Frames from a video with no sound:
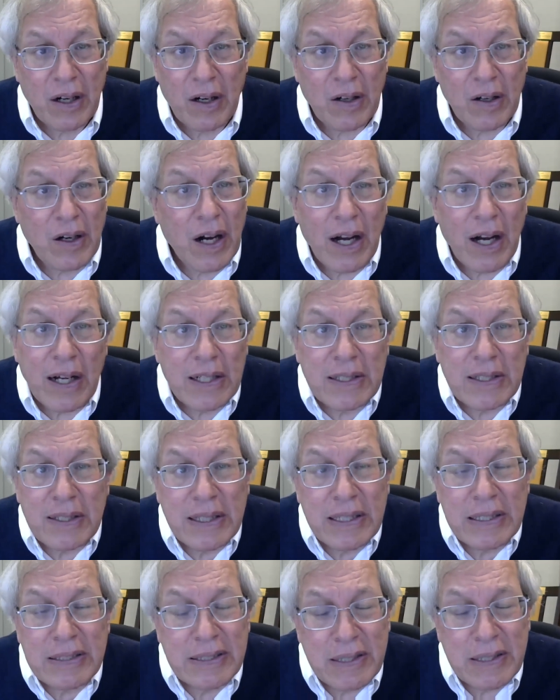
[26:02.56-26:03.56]
are
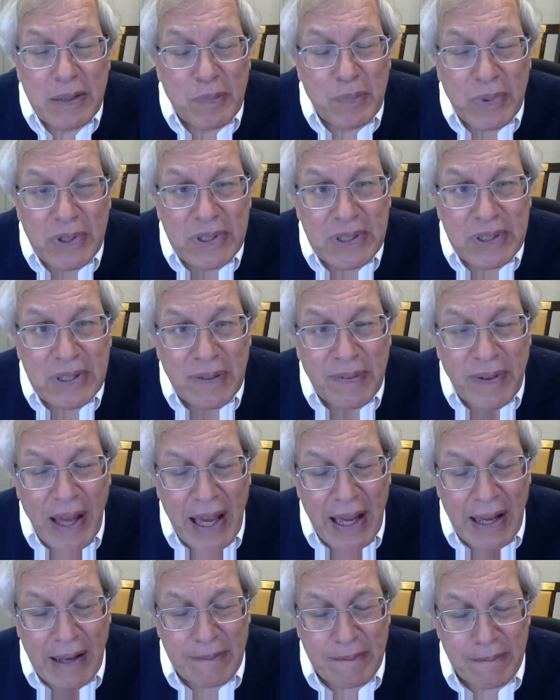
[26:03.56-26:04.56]
ugly symbols of
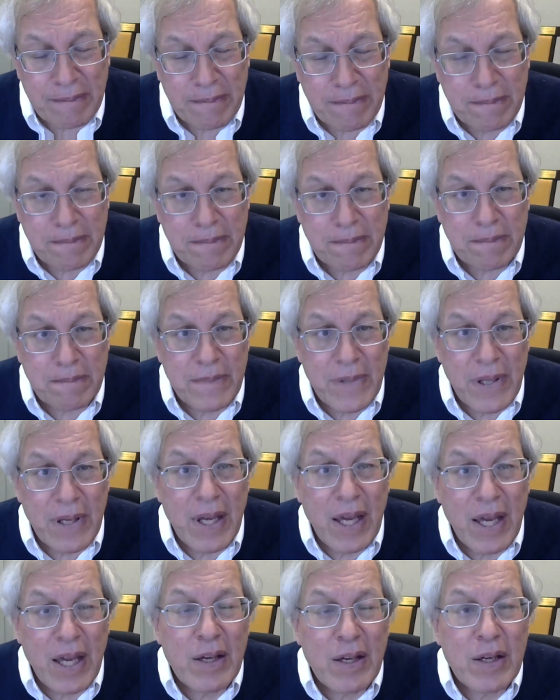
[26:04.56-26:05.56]
hate.
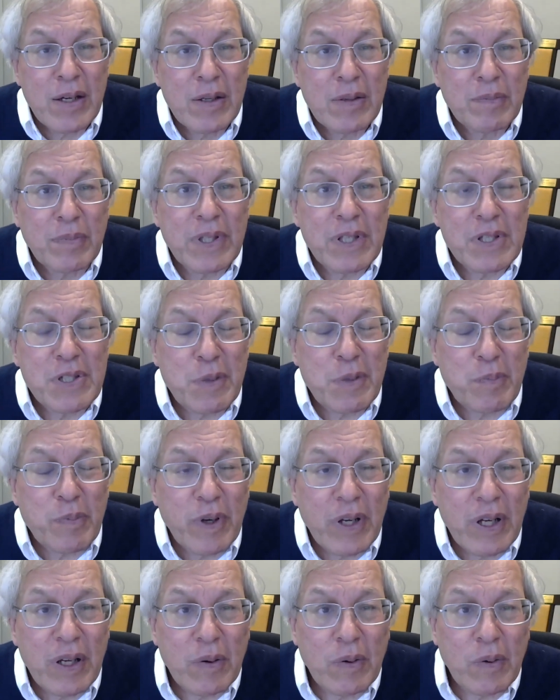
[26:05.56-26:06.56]
But the
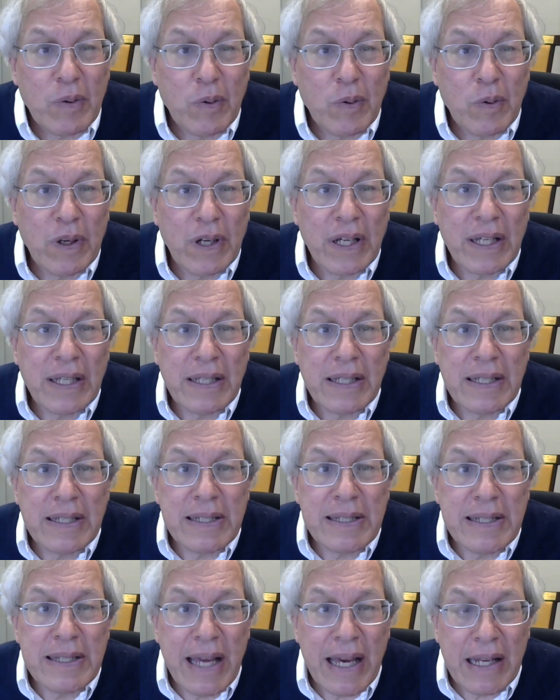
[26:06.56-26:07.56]
Supreme Court
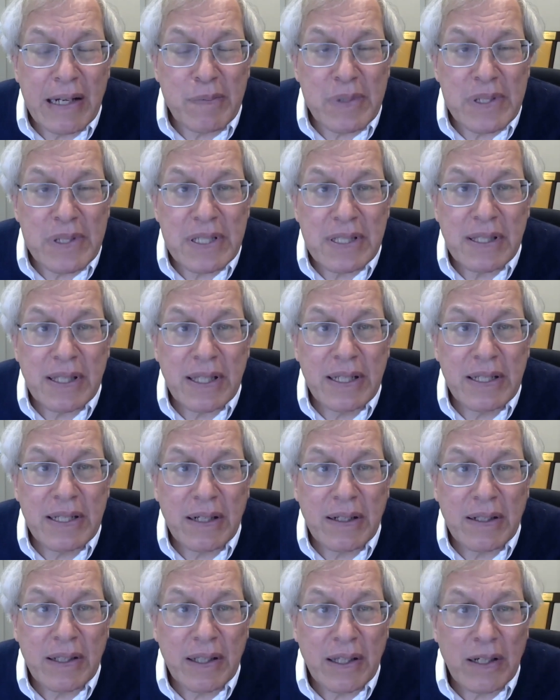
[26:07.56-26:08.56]
unanimously
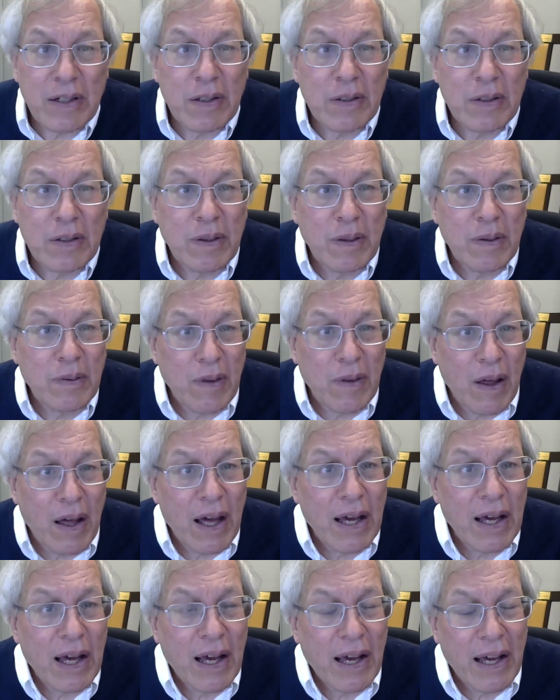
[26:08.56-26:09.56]
declared the
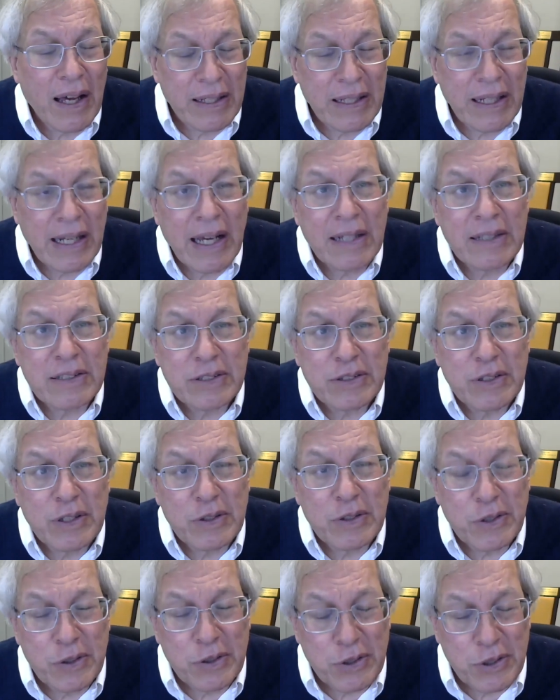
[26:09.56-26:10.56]
law
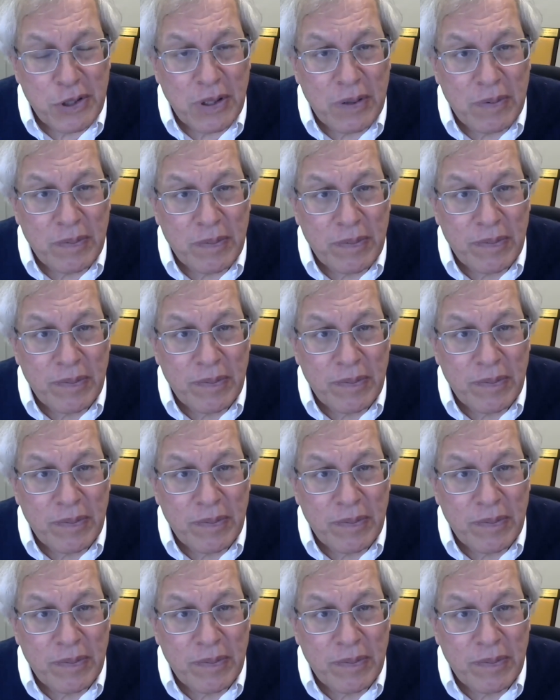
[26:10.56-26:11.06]
unconstitutional